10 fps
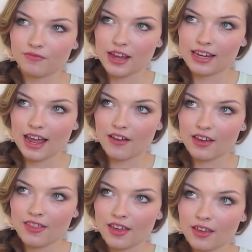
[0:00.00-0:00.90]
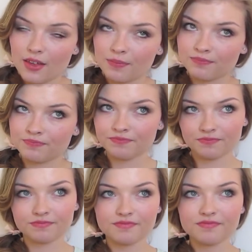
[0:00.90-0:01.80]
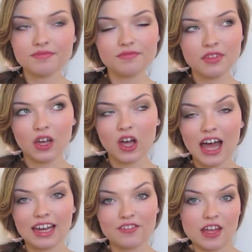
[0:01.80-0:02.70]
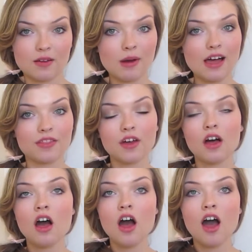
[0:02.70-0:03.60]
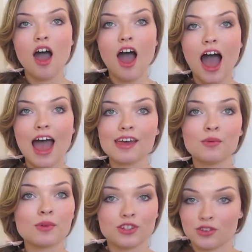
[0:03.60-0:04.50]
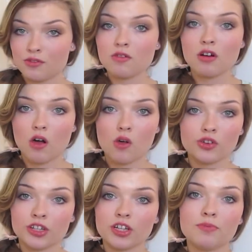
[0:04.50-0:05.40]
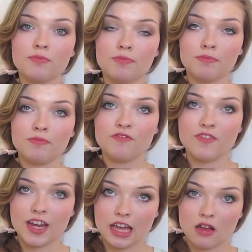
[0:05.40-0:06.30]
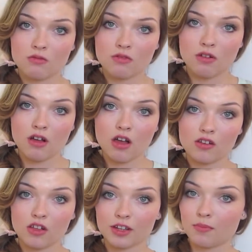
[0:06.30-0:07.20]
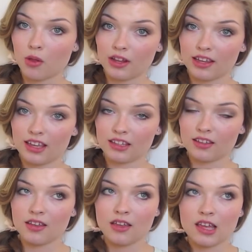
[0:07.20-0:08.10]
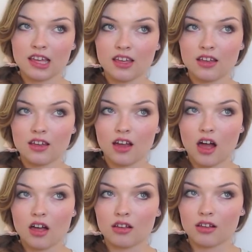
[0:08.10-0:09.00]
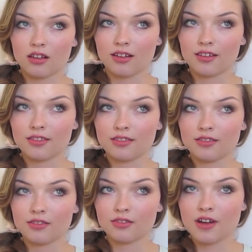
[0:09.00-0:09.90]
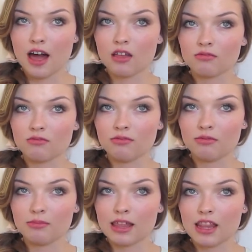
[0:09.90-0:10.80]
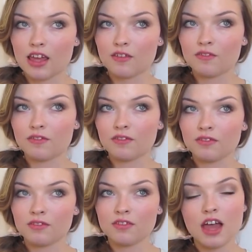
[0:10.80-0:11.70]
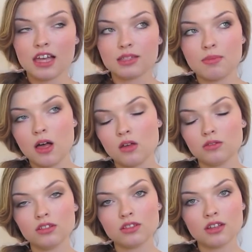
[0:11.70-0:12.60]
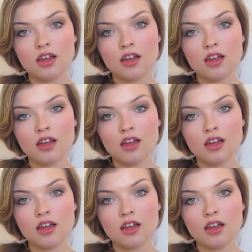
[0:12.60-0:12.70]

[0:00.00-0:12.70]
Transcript: right now, I think. Kind of out of breath. I will do a whole nother video on bullying uh, throughout my life, I suppose,